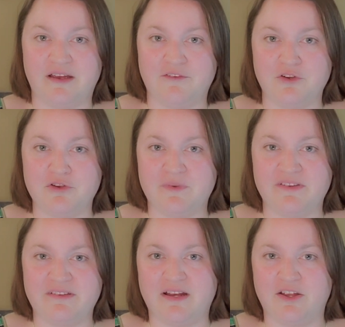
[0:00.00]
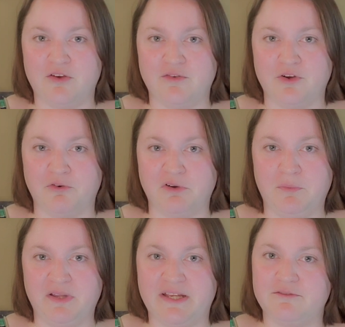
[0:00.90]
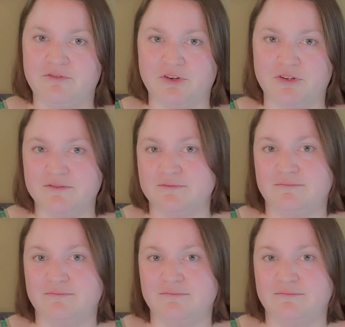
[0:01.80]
after you've been standing over a grill plate for